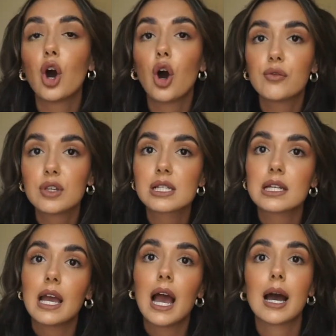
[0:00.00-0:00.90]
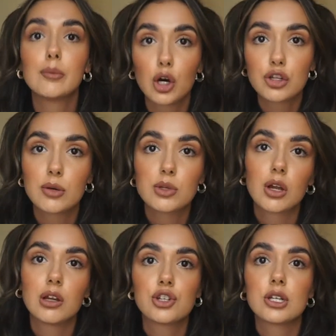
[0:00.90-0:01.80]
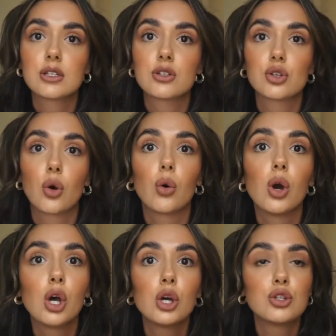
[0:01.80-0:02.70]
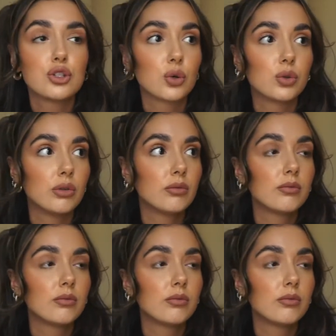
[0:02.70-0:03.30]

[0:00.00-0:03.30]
Obviously I'm not a dermatologist, so don't